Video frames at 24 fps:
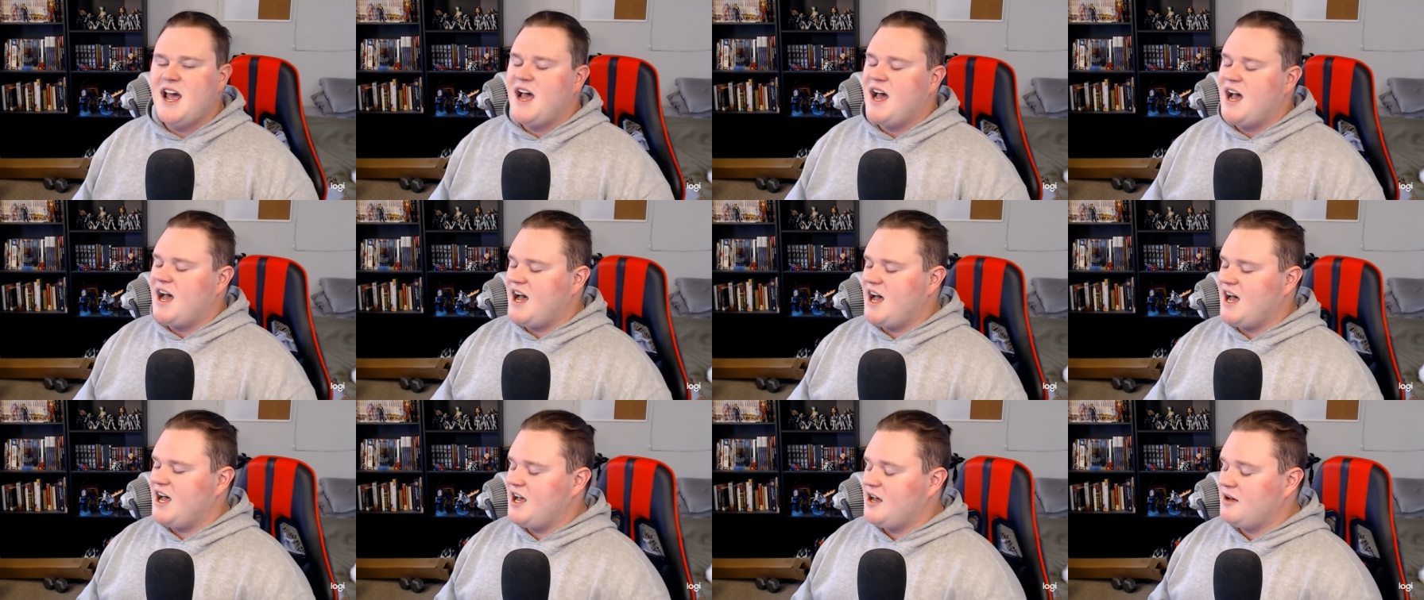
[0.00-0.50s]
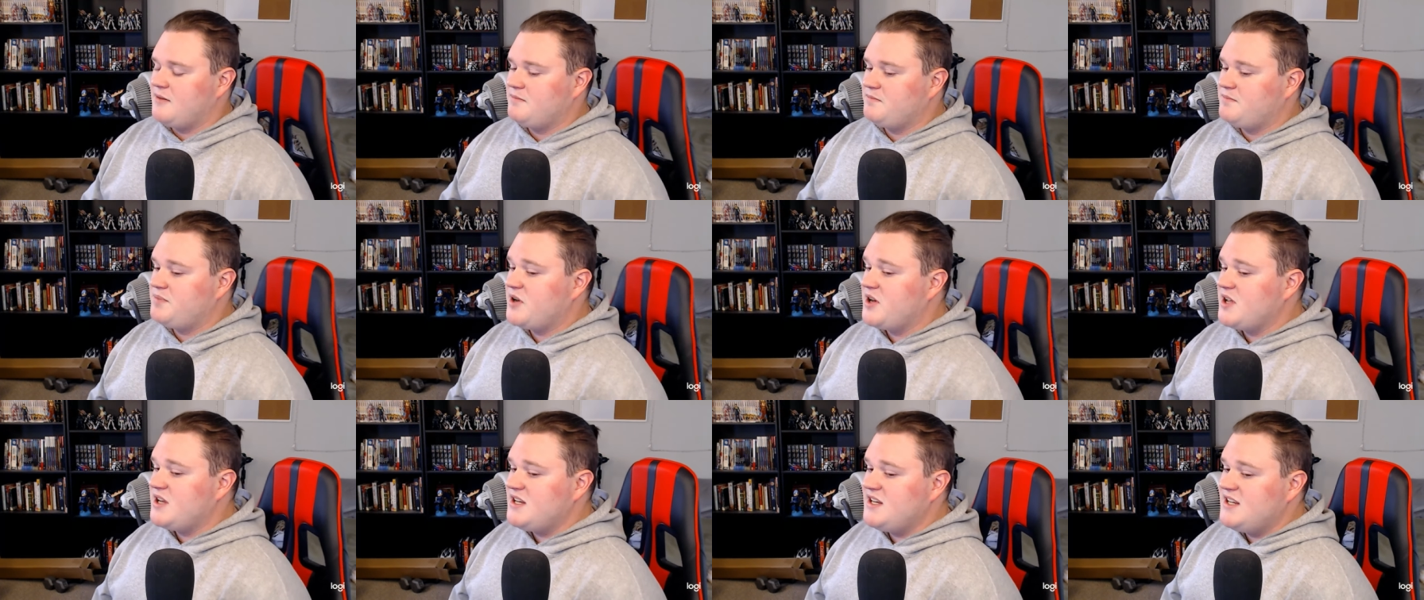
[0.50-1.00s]
Uh,
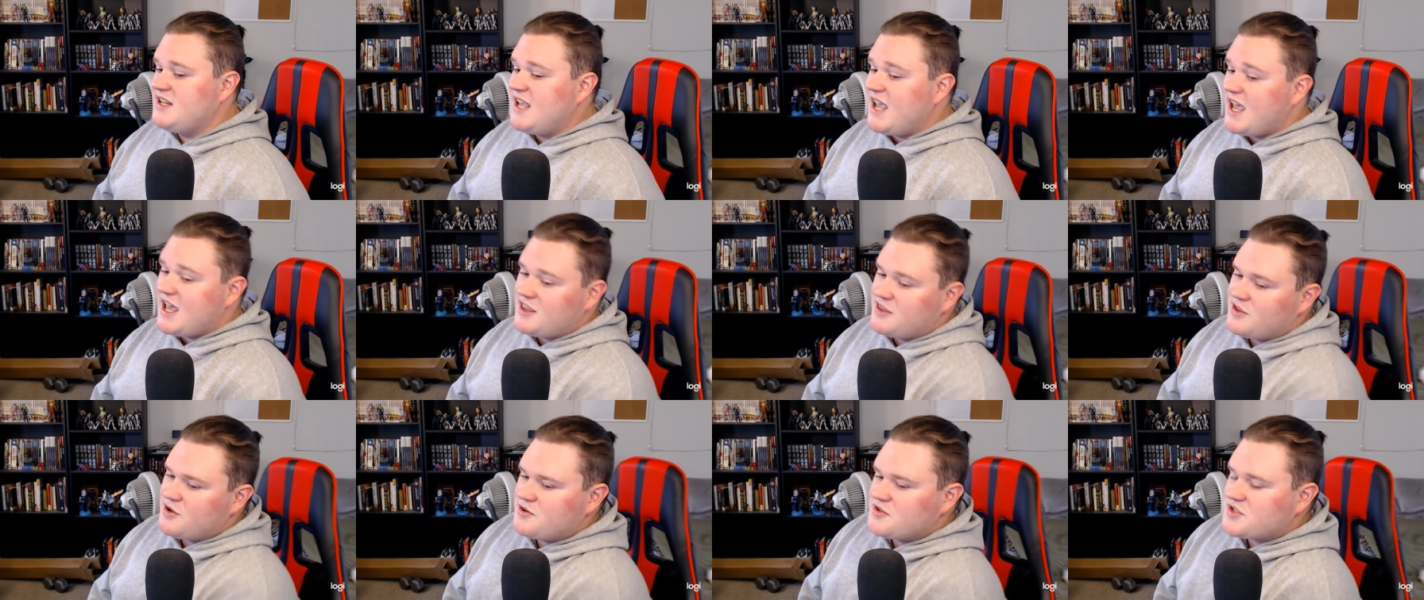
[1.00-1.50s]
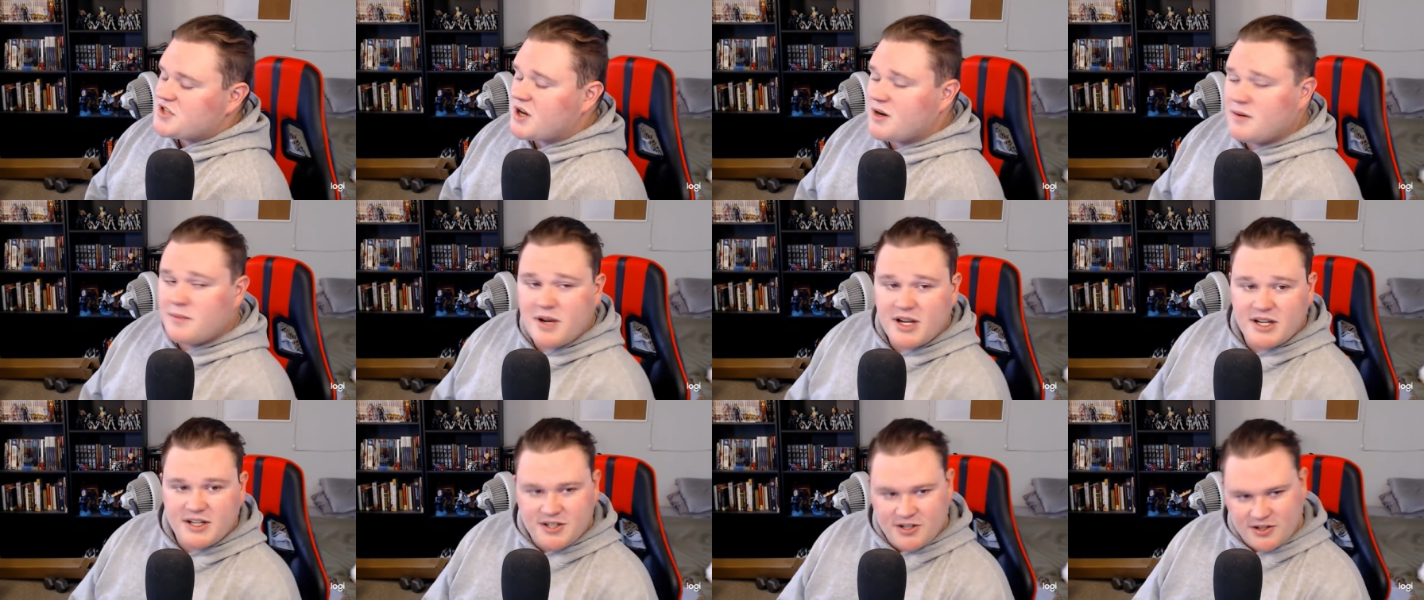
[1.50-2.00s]
but yeah, those are
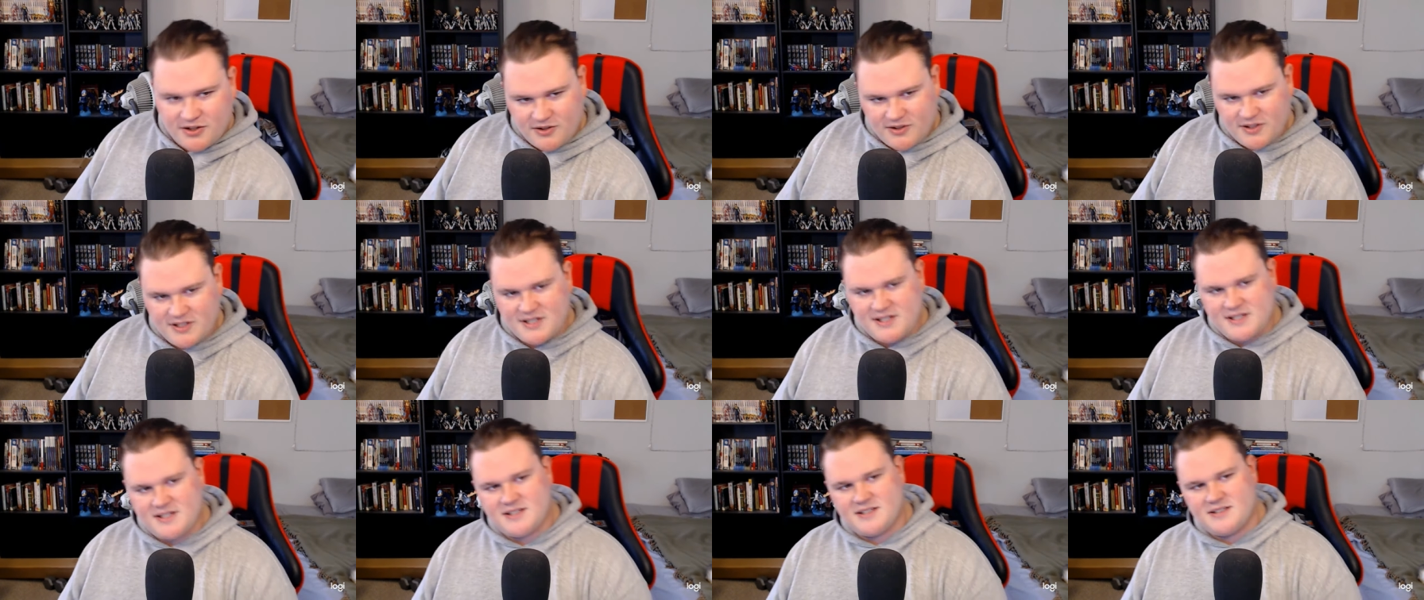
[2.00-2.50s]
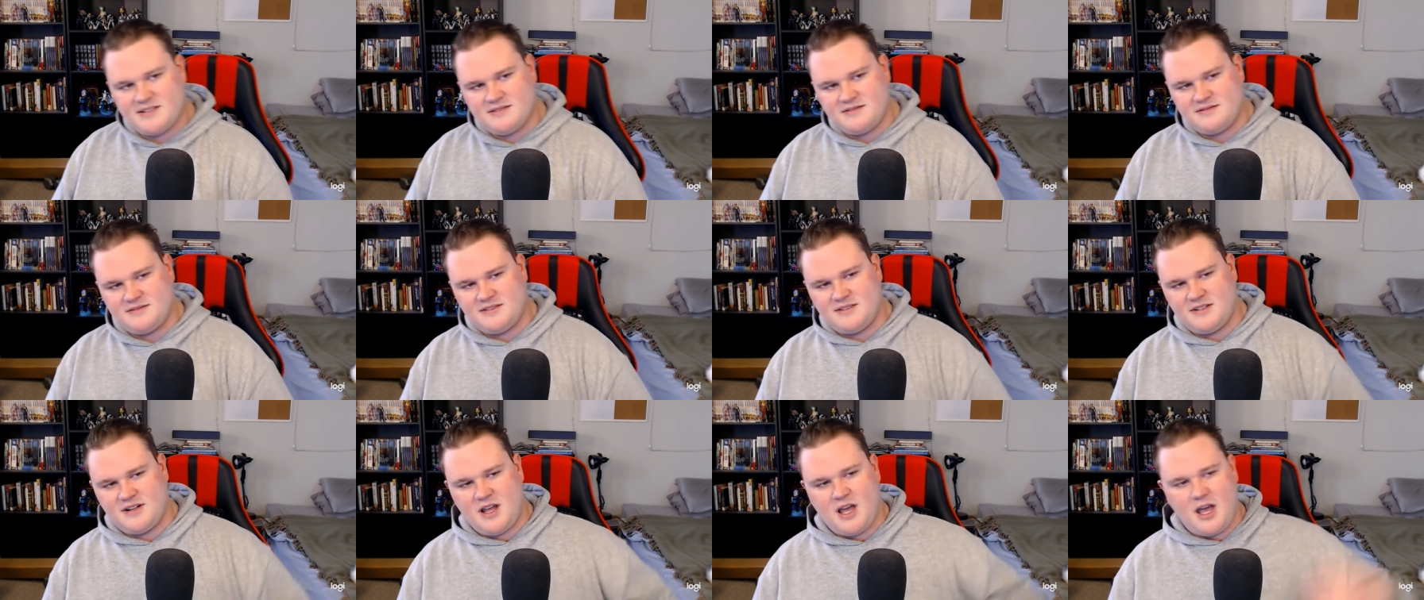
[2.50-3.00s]
my current
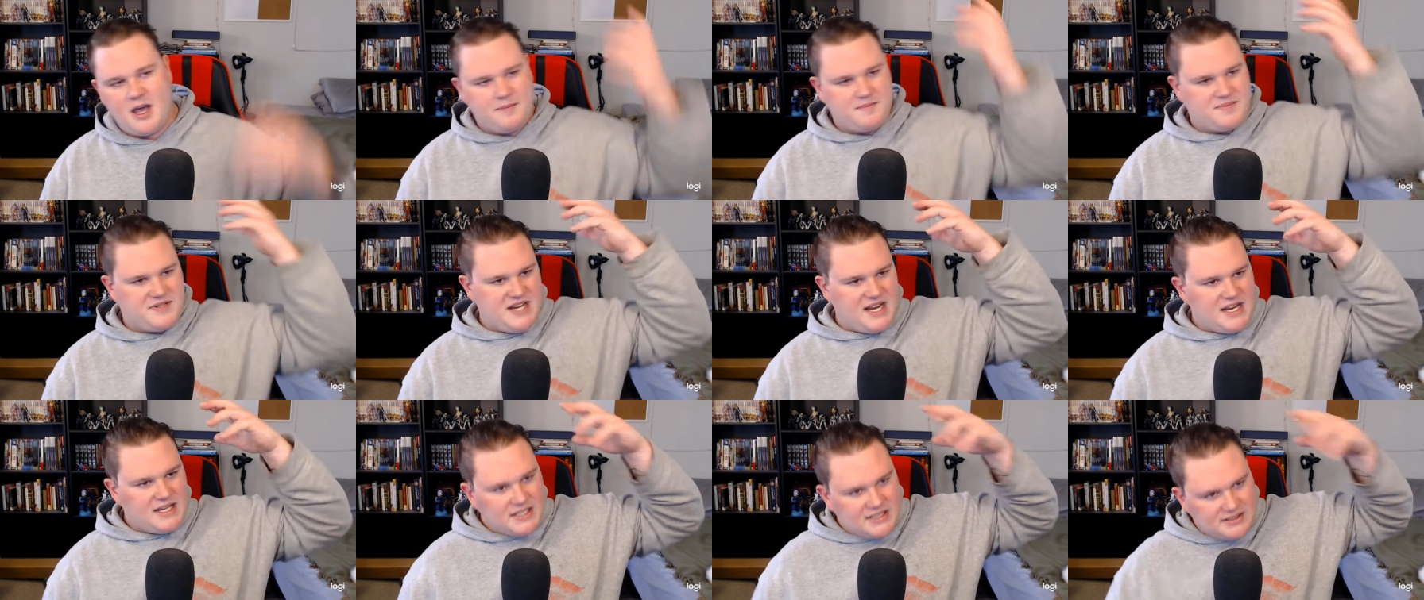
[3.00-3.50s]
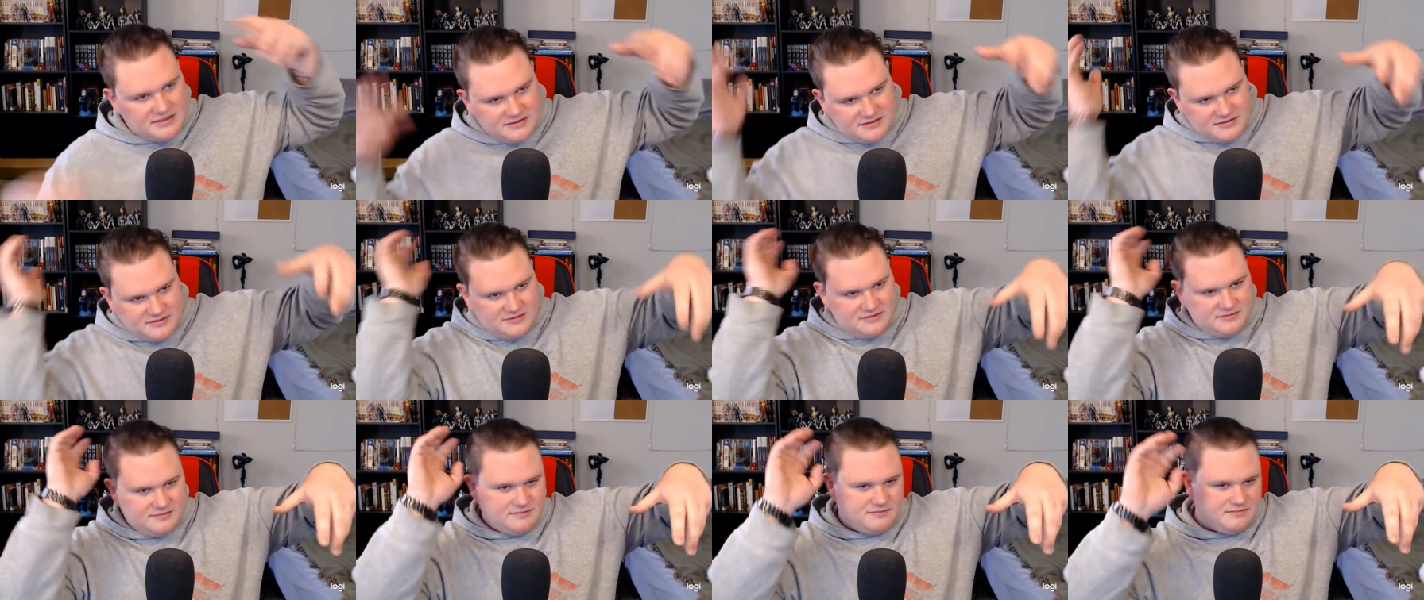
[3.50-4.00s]
update
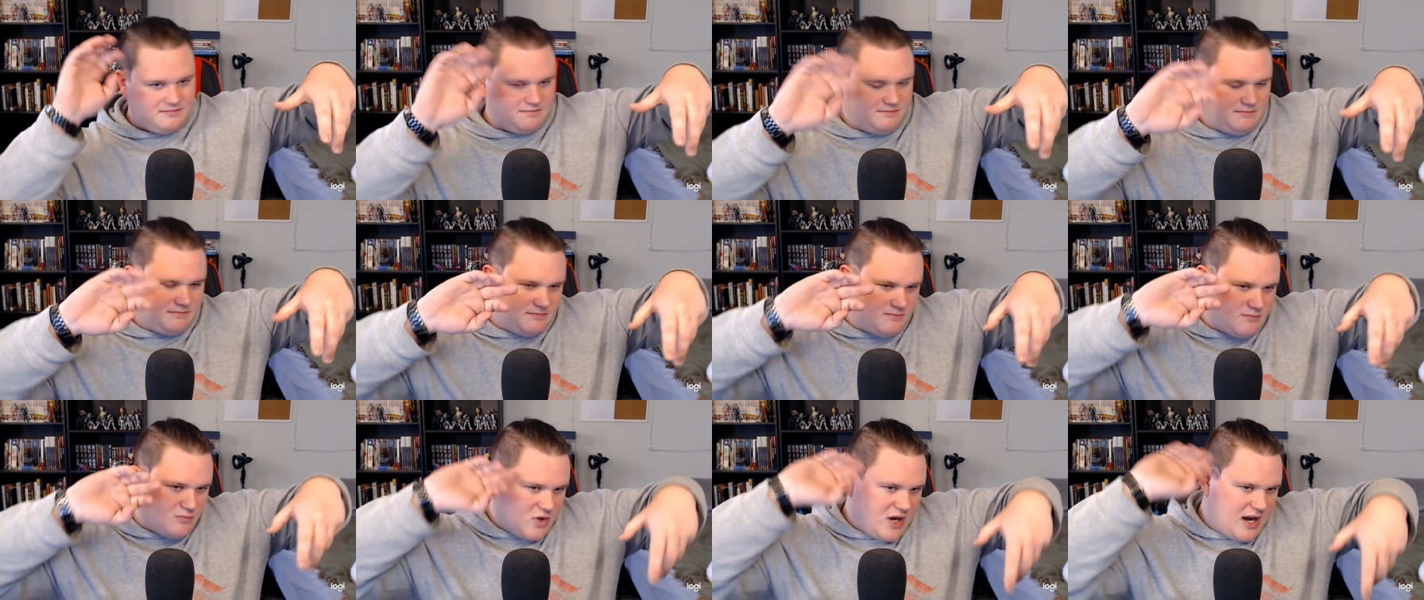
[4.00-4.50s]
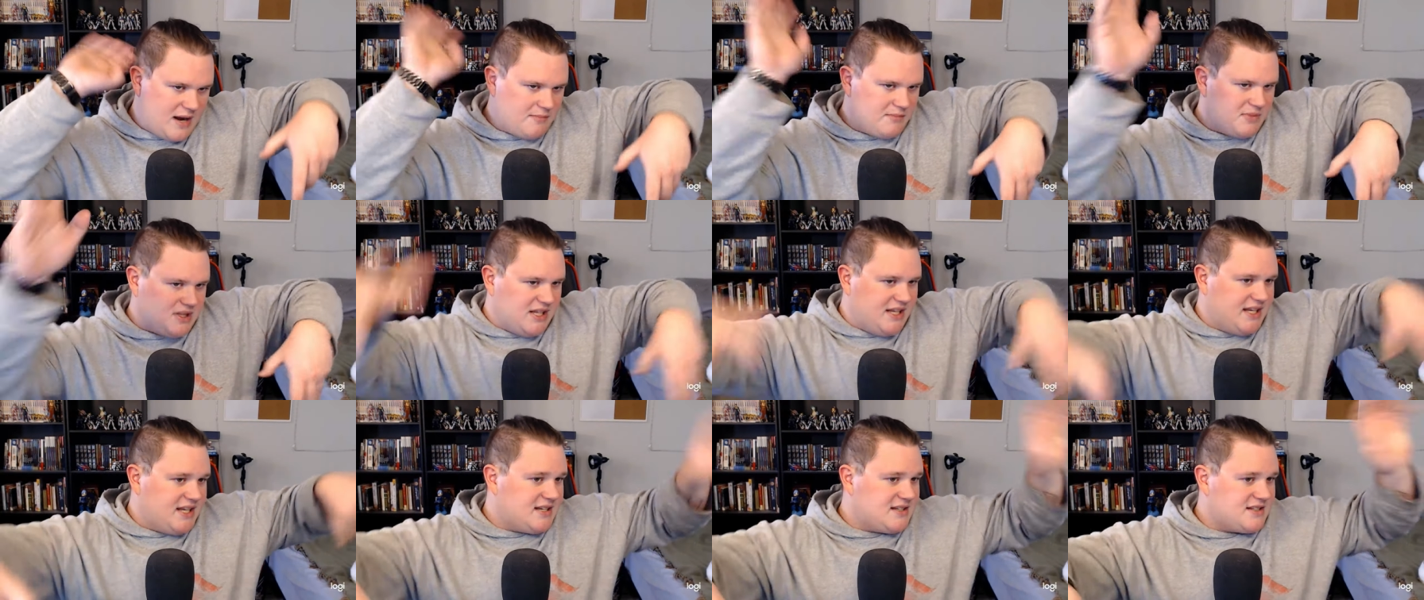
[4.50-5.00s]

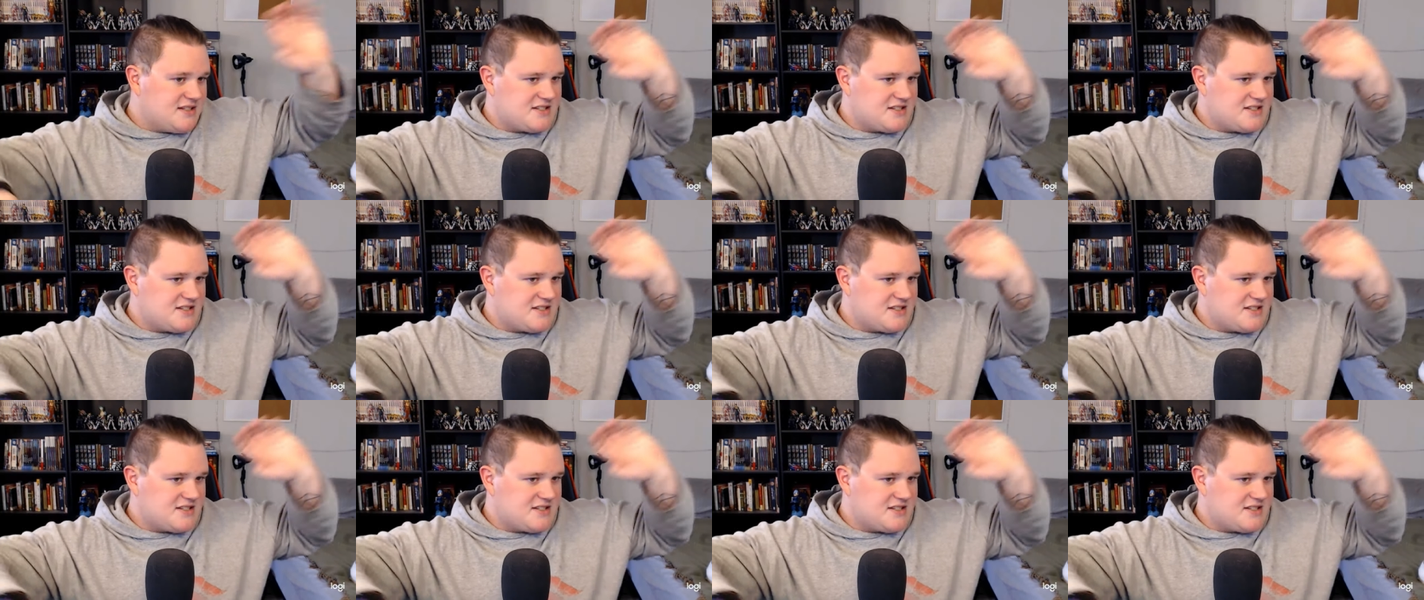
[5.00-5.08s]
ramblings